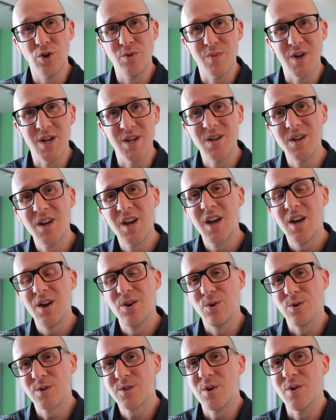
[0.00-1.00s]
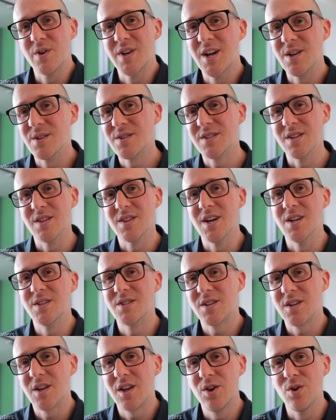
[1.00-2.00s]
Goodman also announced that
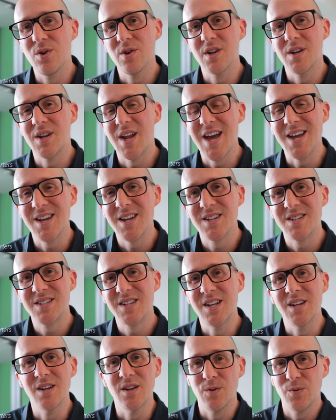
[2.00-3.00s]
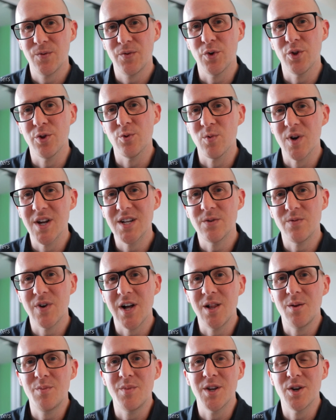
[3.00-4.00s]
they'd secured an anchor tenant for the
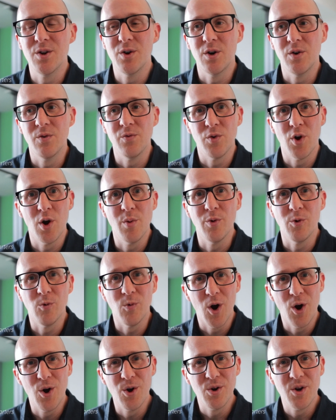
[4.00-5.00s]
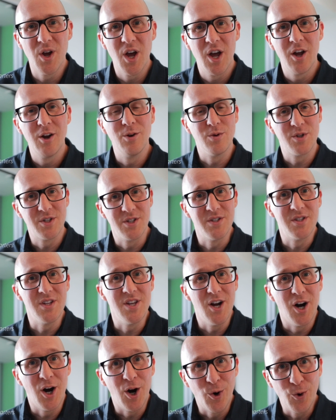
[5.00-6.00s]
redevelopment of Roma Road, which is
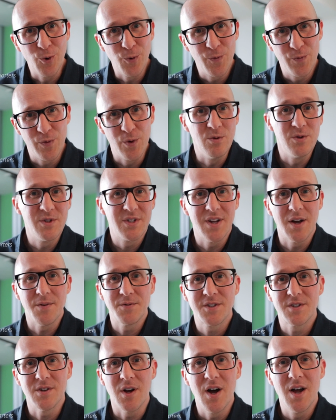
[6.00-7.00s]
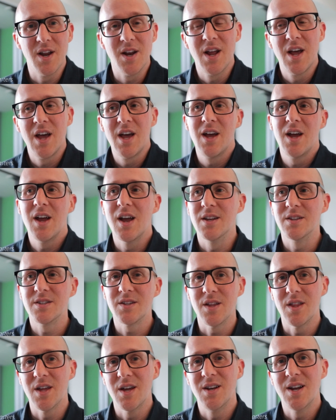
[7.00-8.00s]
the old Foodstuffs site. And
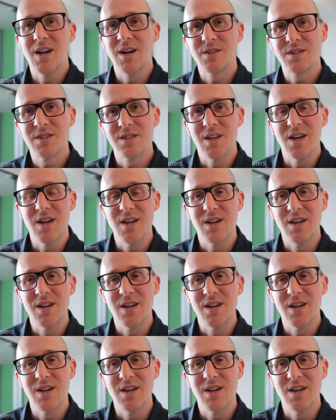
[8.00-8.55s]
so they announced